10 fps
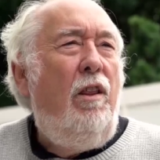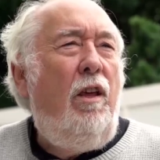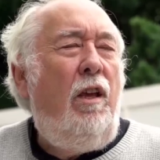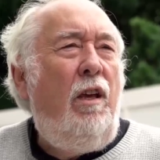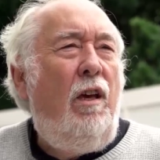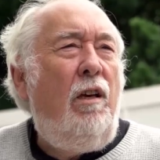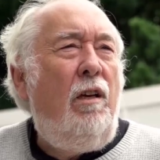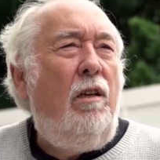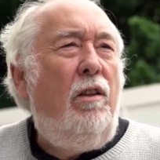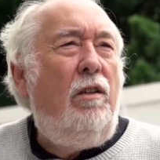The
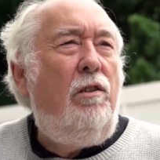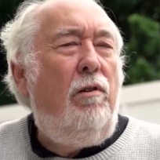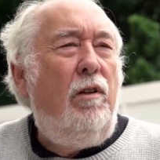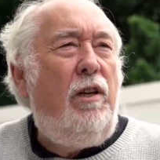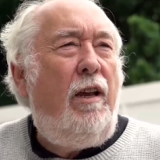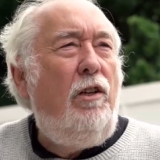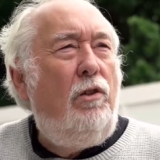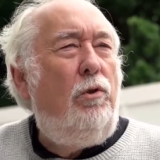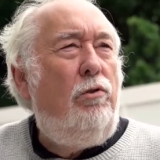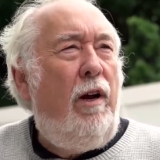
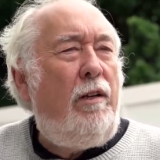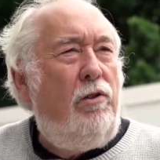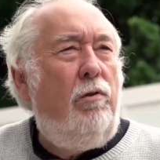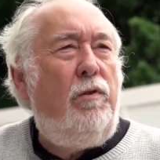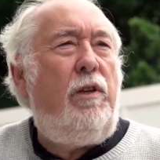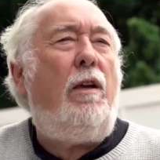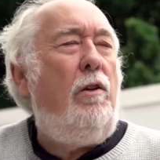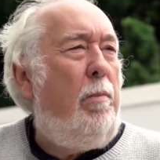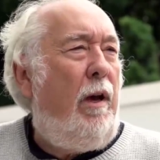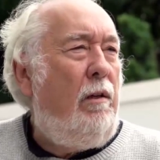technical director of
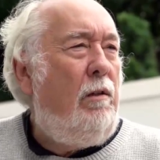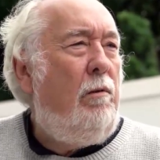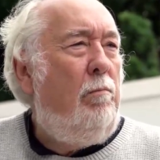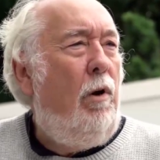Saint-Gobain,